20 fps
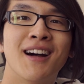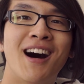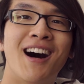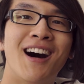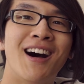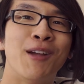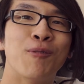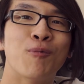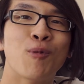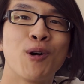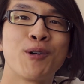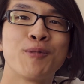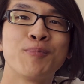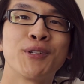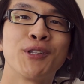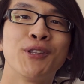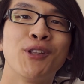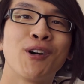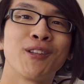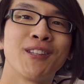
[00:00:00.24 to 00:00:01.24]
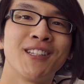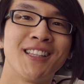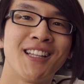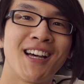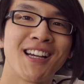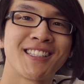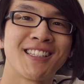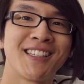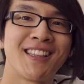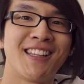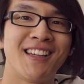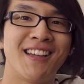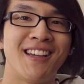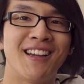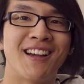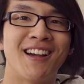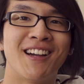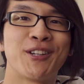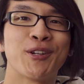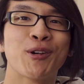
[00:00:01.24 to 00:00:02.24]
Hi, welcome to Lachlan Likes a
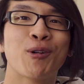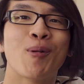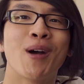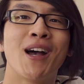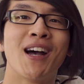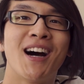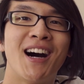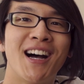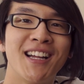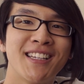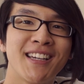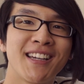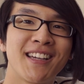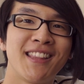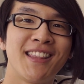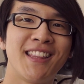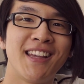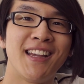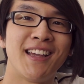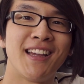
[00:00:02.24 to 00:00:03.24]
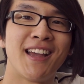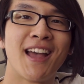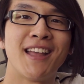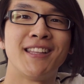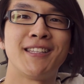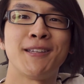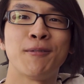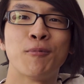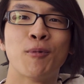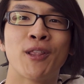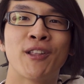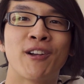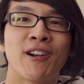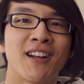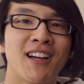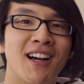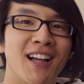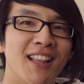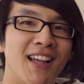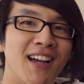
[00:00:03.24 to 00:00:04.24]
Thing, a show where I take a thing and see whether or
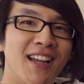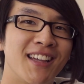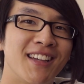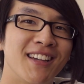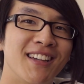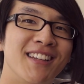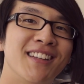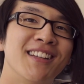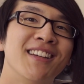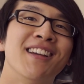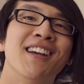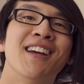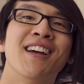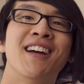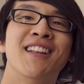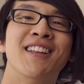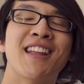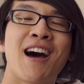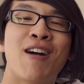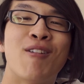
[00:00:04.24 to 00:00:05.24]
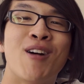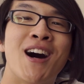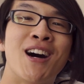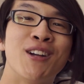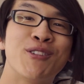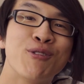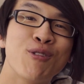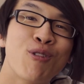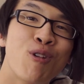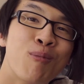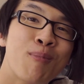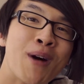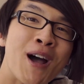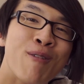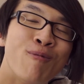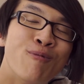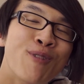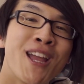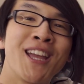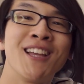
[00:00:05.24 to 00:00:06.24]
not I like it. Now, to all my
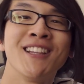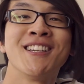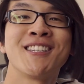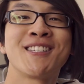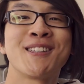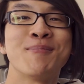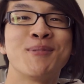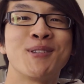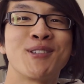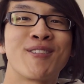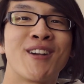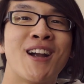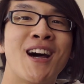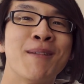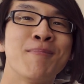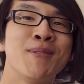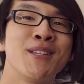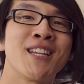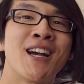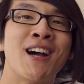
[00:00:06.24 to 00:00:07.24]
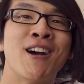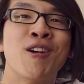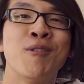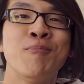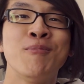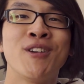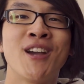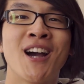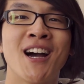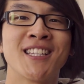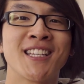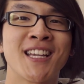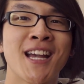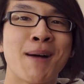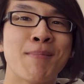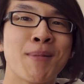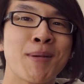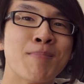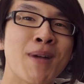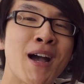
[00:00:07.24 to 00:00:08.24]
regular subscribers, I hope you guys are
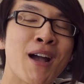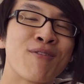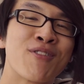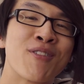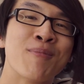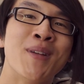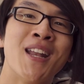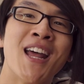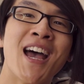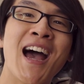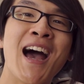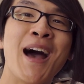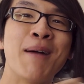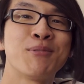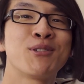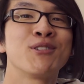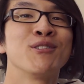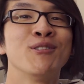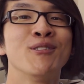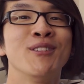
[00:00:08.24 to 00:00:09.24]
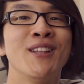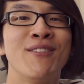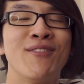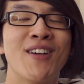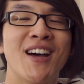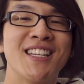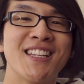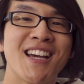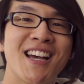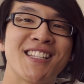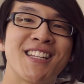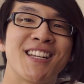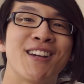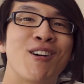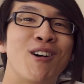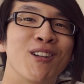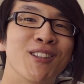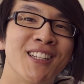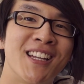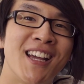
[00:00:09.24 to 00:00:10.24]
coming back from an absolutely fantastic
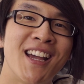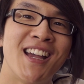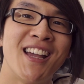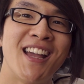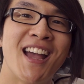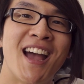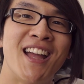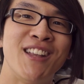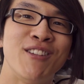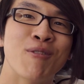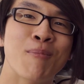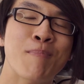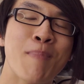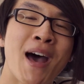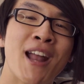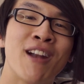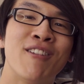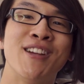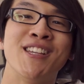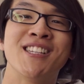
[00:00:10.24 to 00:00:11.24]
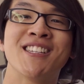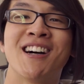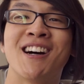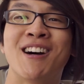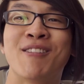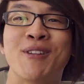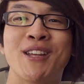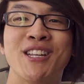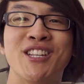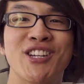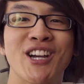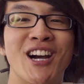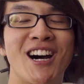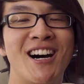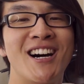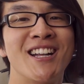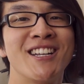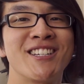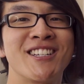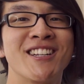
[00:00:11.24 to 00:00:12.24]
holiday and your batteries are
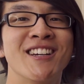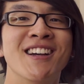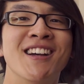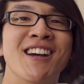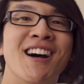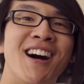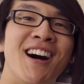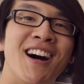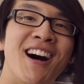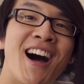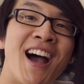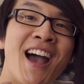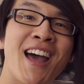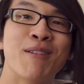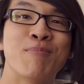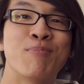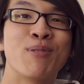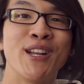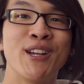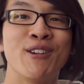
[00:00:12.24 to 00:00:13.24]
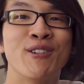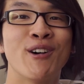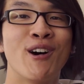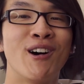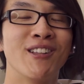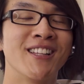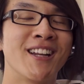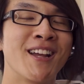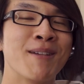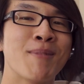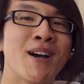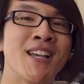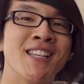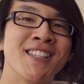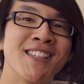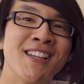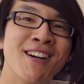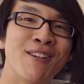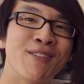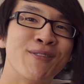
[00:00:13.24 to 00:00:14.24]
recharged. I had a pretty good holiday
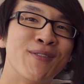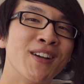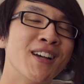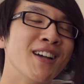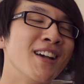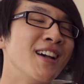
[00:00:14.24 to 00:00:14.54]
myself.